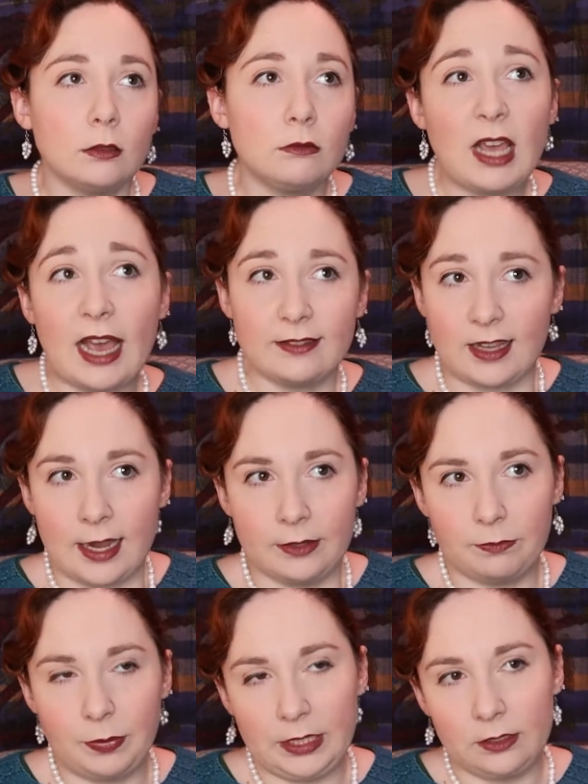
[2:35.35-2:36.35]
Yes,
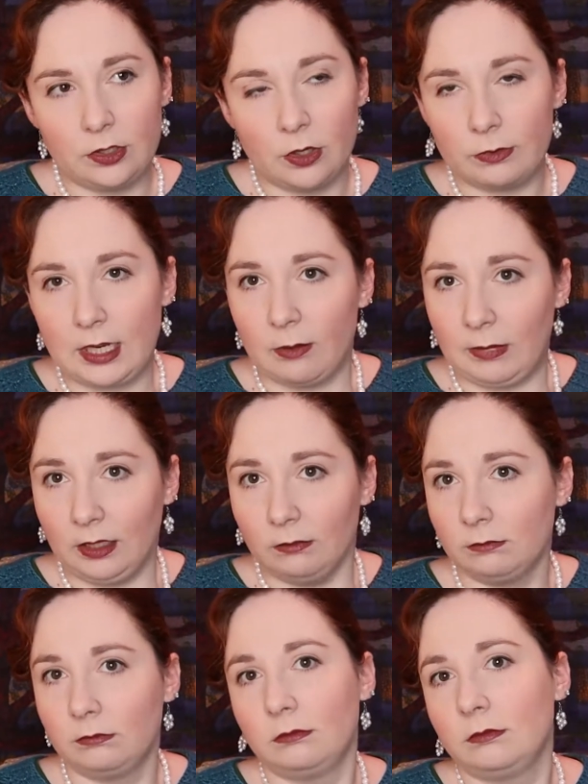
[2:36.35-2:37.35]
but don't tell me.
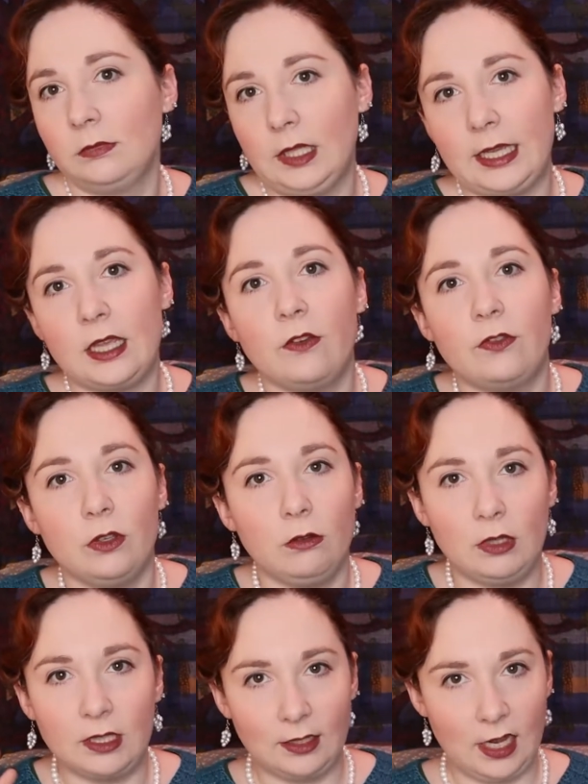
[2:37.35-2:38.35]
Like, if you
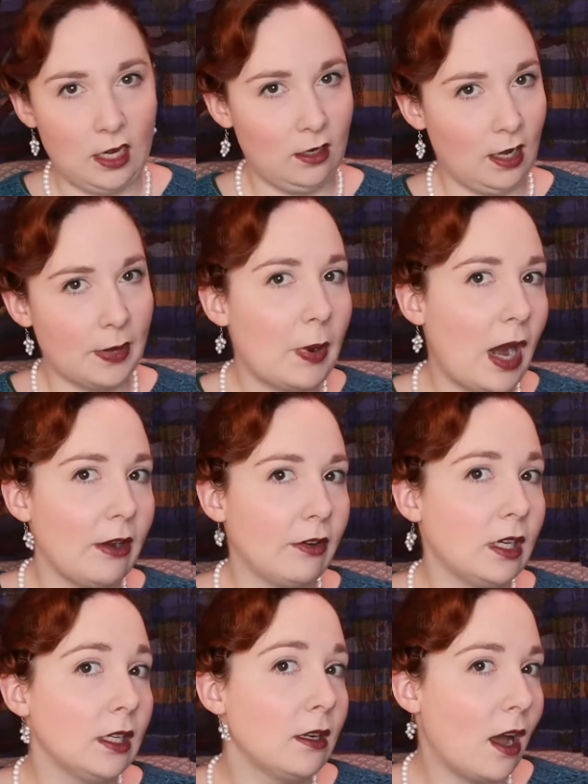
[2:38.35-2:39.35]
can get a
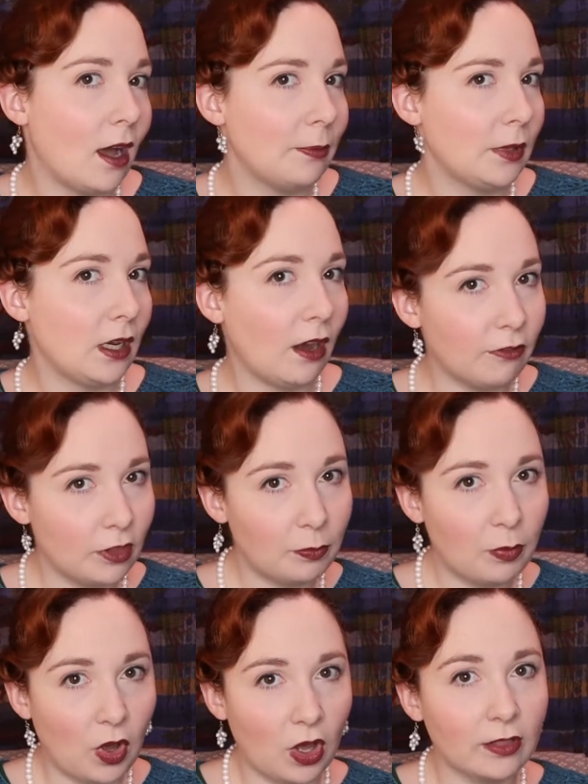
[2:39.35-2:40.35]
pirated copy of the
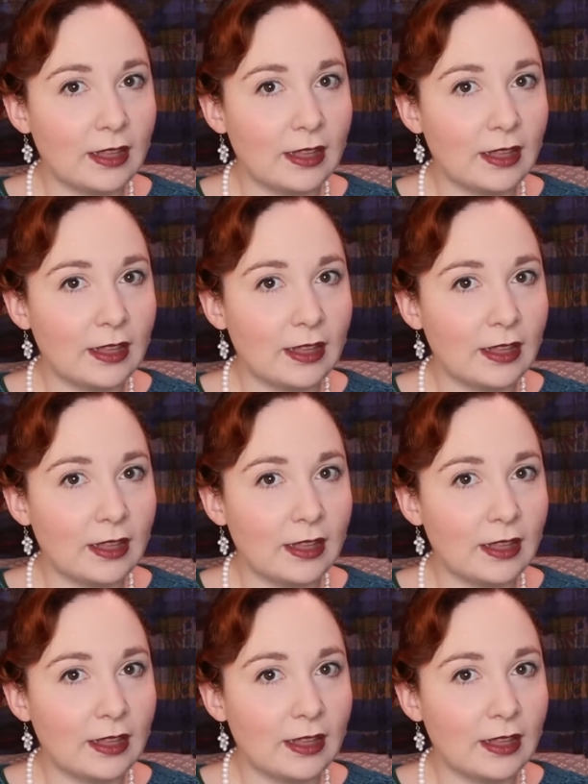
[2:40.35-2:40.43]
book,